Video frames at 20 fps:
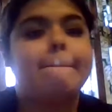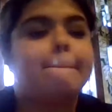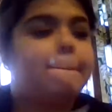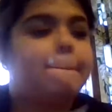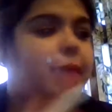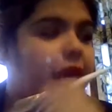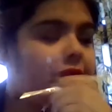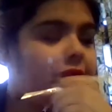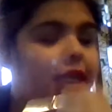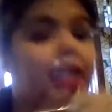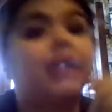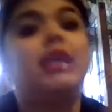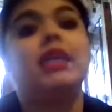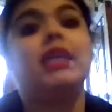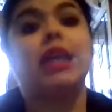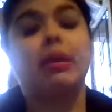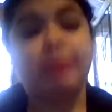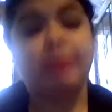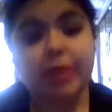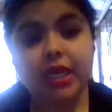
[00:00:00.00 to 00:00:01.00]
Basically,
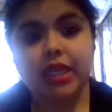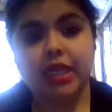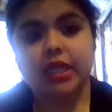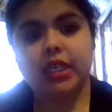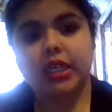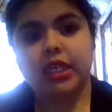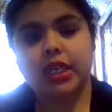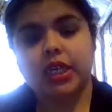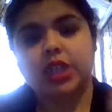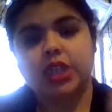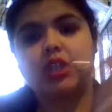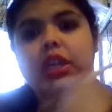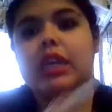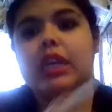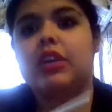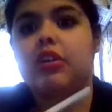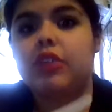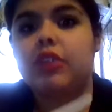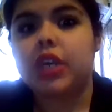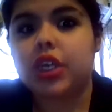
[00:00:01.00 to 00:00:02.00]
that bitch, you
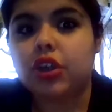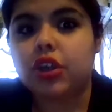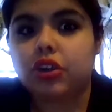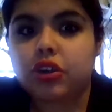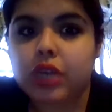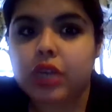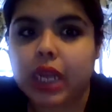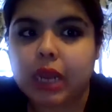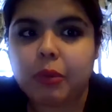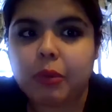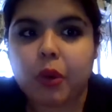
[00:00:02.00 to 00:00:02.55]
guys already know her name.